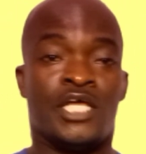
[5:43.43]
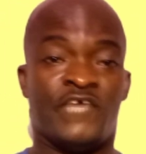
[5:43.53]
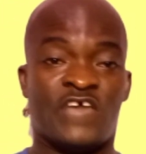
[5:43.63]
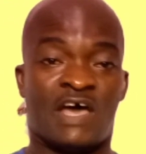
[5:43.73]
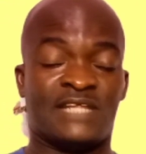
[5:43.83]

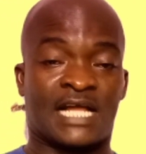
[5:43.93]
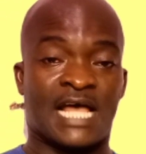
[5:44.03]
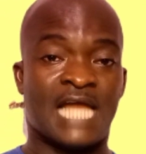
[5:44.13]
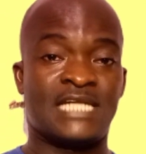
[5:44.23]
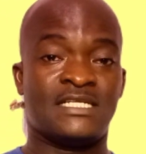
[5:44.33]
If you have the
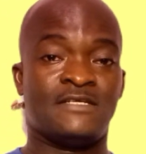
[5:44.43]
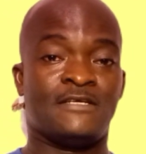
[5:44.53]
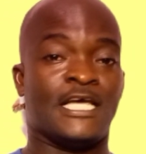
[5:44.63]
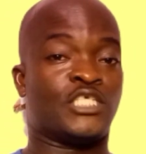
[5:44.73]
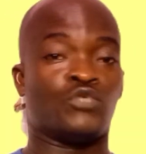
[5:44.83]
card,
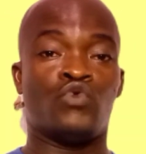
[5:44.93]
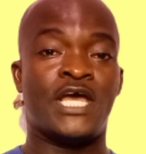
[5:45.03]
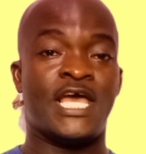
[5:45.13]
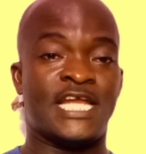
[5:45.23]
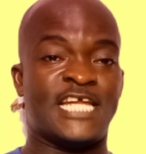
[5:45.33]
it will
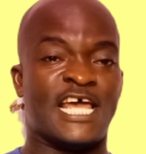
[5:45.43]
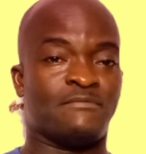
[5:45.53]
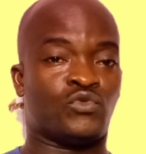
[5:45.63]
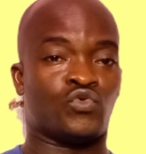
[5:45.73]
aid them